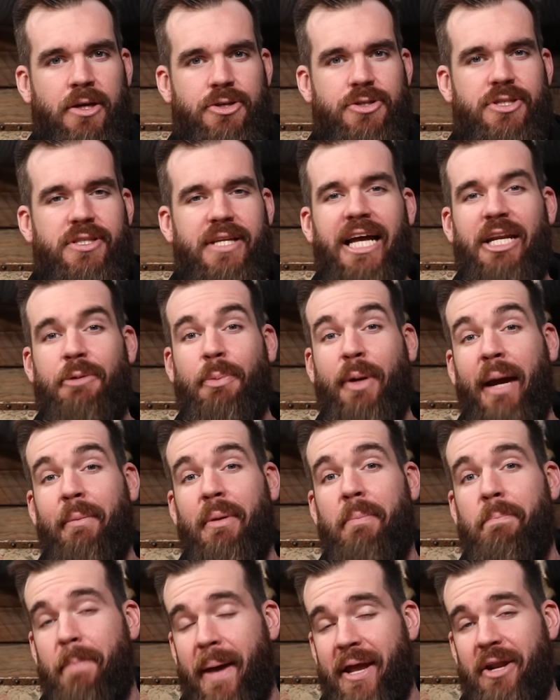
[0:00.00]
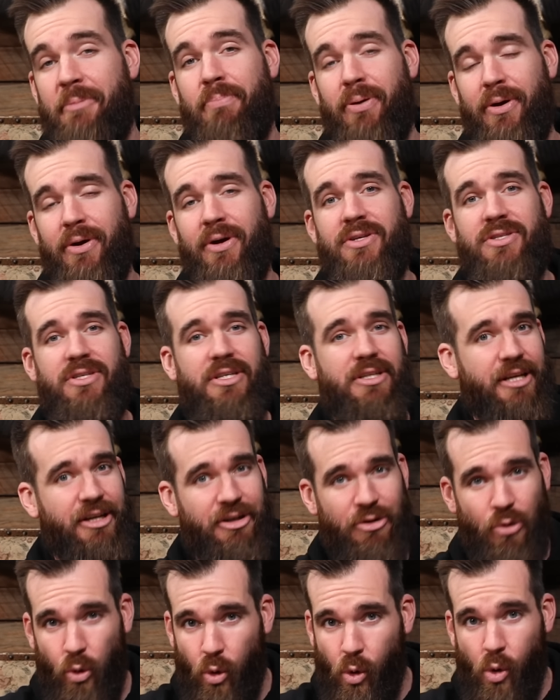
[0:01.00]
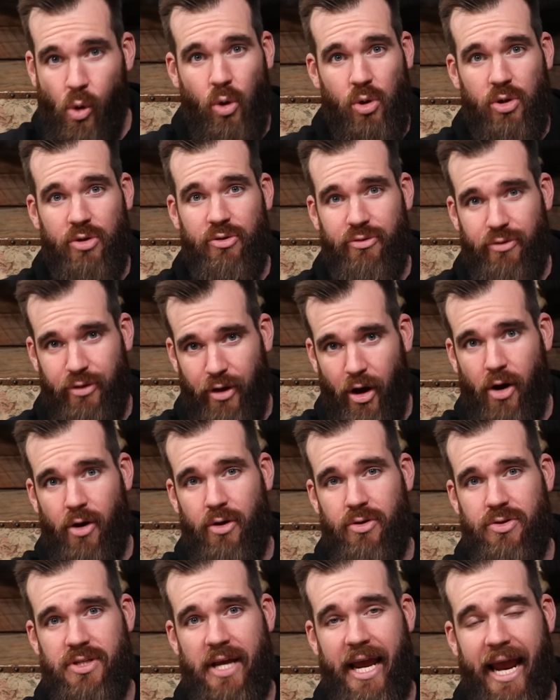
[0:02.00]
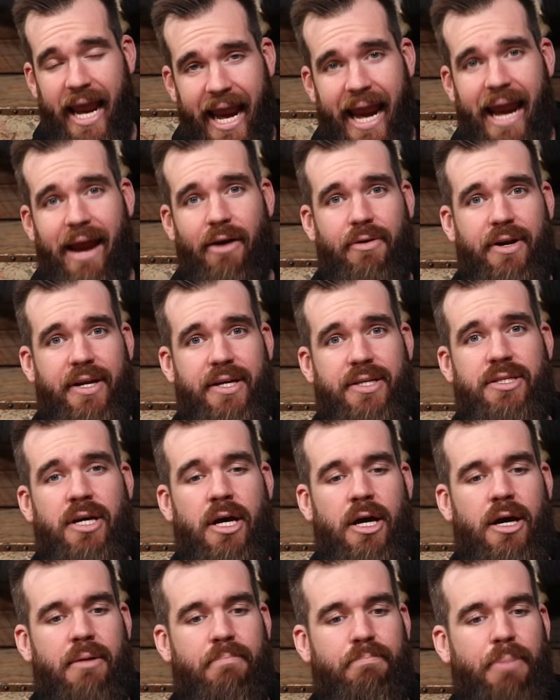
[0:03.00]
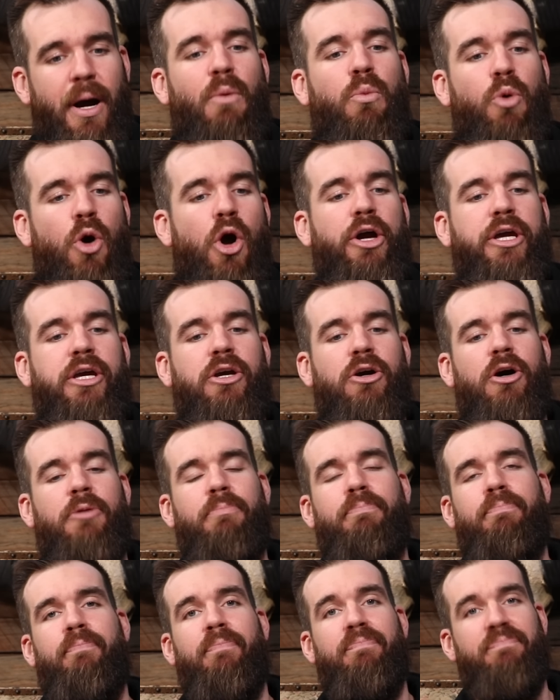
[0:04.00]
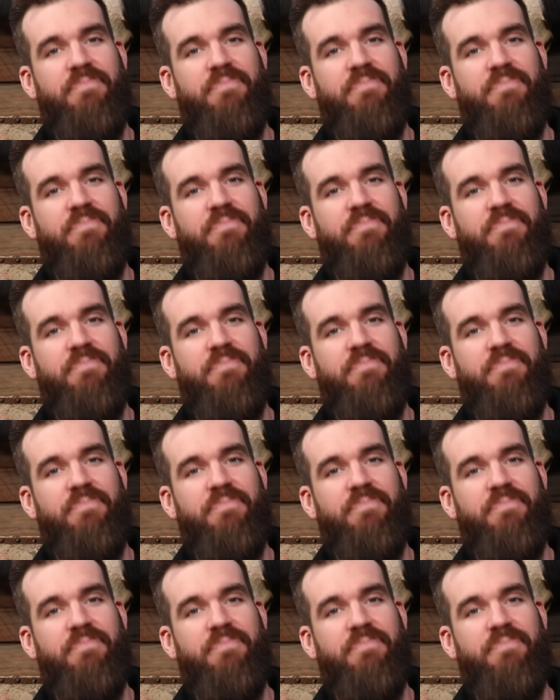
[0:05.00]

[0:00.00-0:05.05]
You start to become a better person in all of those areas by working on